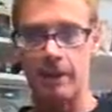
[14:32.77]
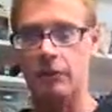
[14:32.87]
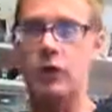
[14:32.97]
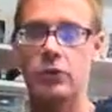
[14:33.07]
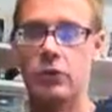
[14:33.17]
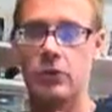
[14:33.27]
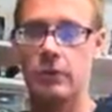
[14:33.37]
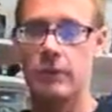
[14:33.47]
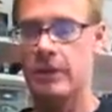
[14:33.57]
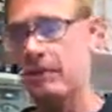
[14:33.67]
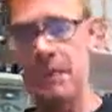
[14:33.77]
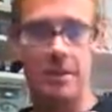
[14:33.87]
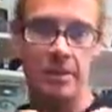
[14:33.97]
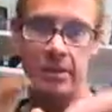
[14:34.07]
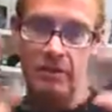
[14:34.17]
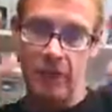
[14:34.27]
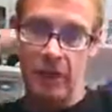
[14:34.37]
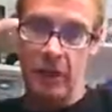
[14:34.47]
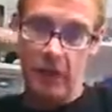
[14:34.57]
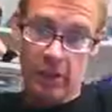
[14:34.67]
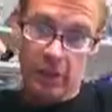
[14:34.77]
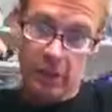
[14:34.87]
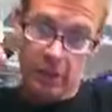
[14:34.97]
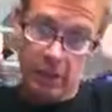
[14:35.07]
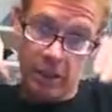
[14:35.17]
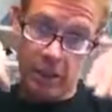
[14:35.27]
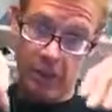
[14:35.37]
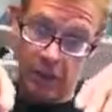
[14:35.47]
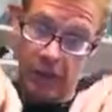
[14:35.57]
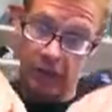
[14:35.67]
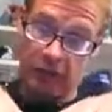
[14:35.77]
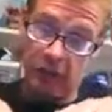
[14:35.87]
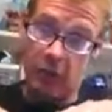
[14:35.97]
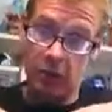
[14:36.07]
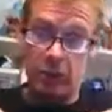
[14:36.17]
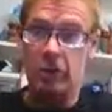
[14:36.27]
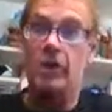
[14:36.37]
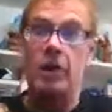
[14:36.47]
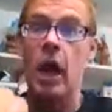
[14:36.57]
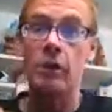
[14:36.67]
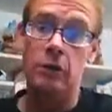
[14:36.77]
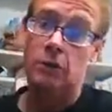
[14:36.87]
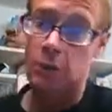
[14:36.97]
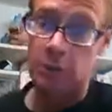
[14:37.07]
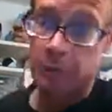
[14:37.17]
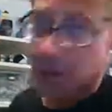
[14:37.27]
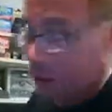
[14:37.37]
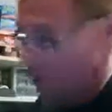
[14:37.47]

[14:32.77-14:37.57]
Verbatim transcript: of YouTube and in the midst of the getting very focused on the underworld of